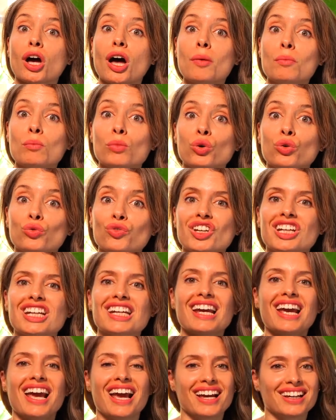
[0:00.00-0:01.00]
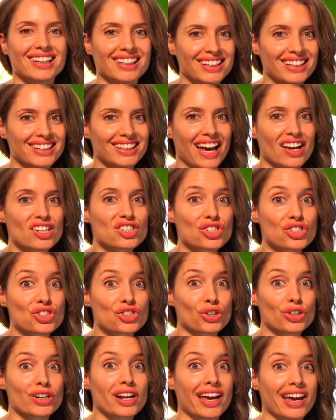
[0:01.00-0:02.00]
a movie
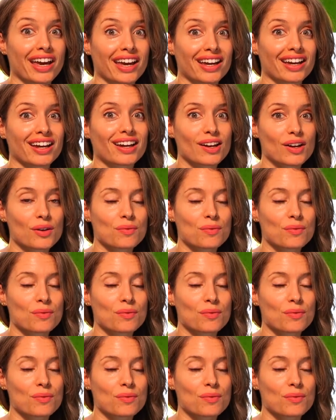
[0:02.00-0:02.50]
yesterday.